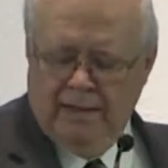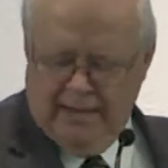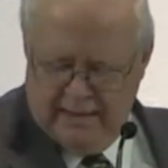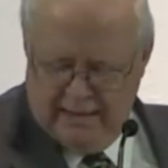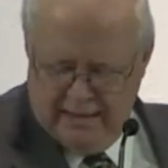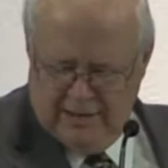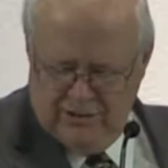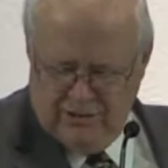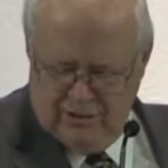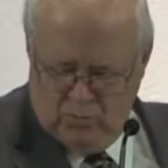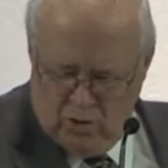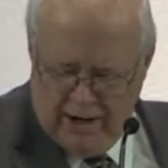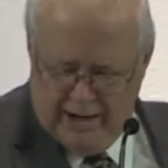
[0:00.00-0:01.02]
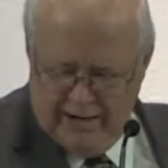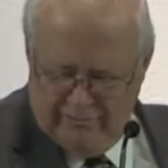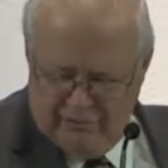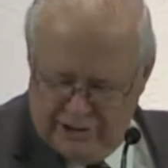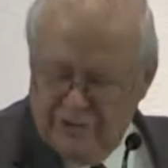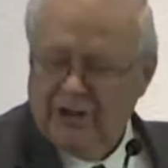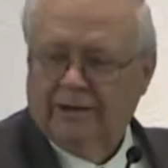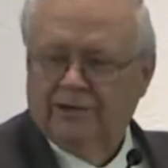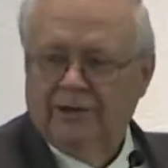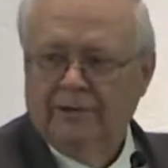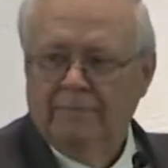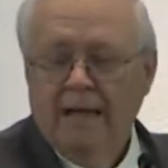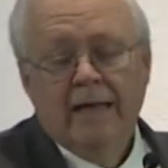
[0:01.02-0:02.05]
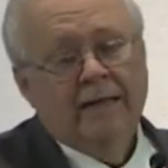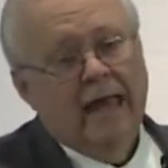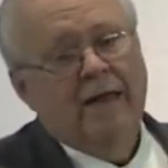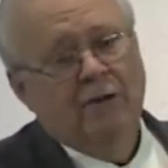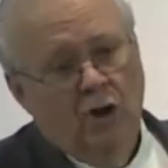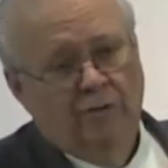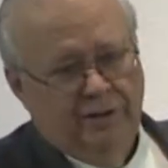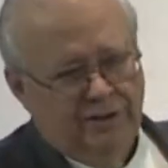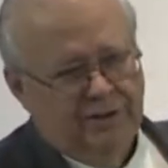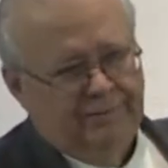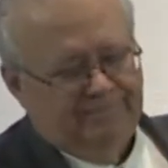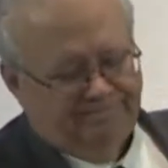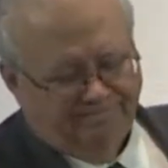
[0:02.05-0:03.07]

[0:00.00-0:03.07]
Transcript: It is the way of rejection. Now, notice.